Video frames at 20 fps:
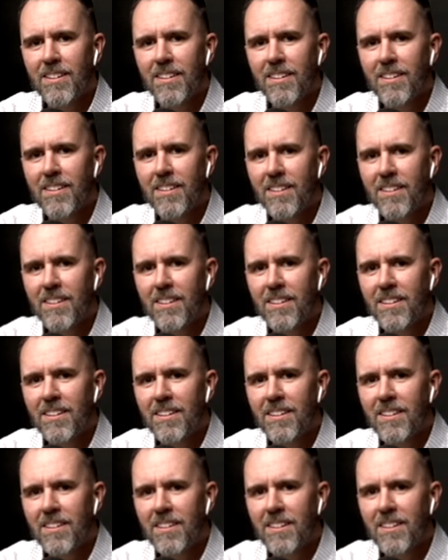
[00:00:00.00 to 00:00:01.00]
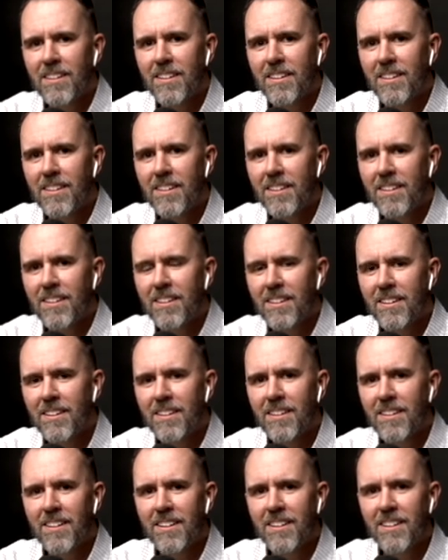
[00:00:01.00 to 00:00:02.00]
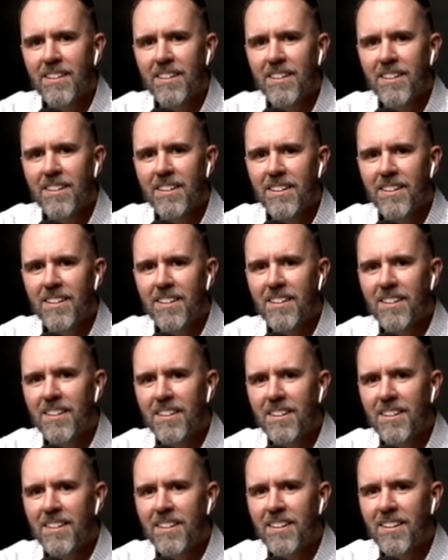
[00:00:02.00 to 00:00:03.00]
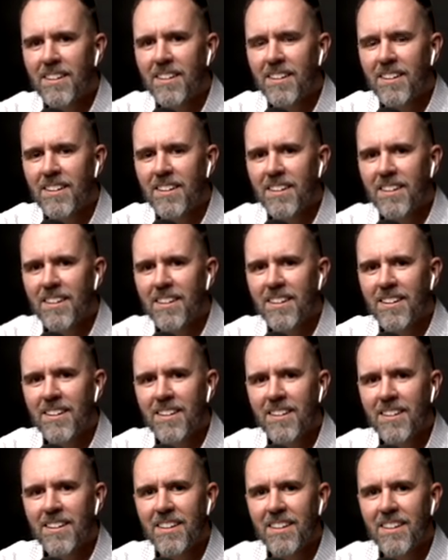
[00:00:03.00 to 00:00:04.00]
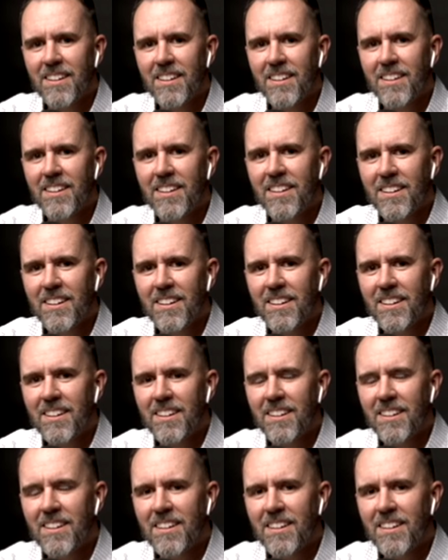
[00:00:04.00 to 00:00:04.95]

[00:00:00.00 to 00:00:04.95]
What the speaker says: (silent)